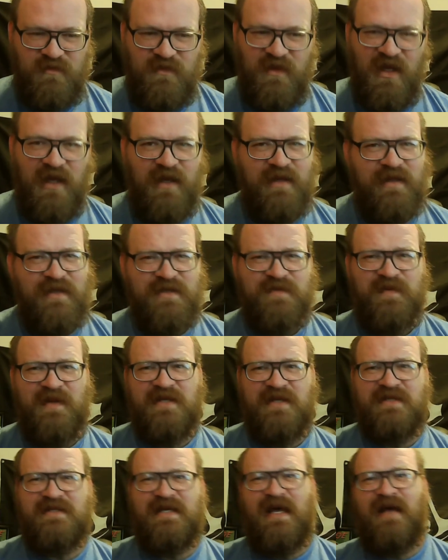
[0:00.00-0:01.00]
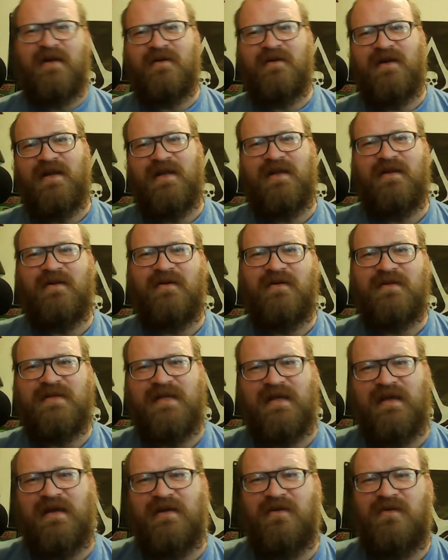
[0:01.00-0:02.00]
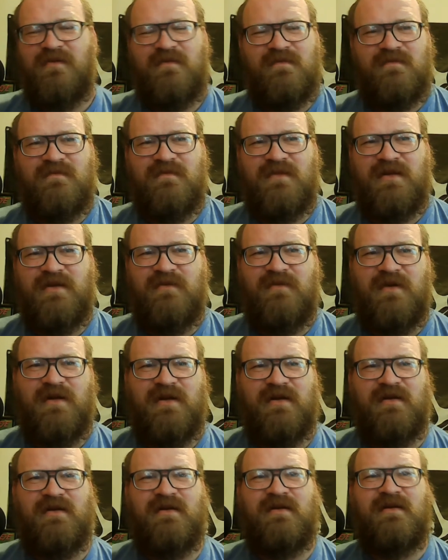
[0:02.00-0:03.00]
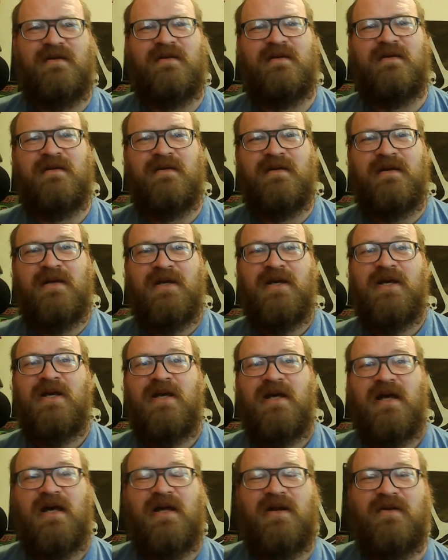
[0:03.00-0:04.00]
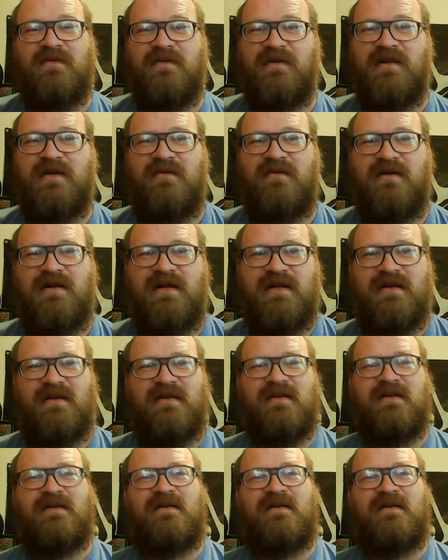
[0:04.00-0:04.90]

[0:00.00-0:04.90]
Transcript: and this being Saturday, you know, it's like I don't really want to. I don't really want to.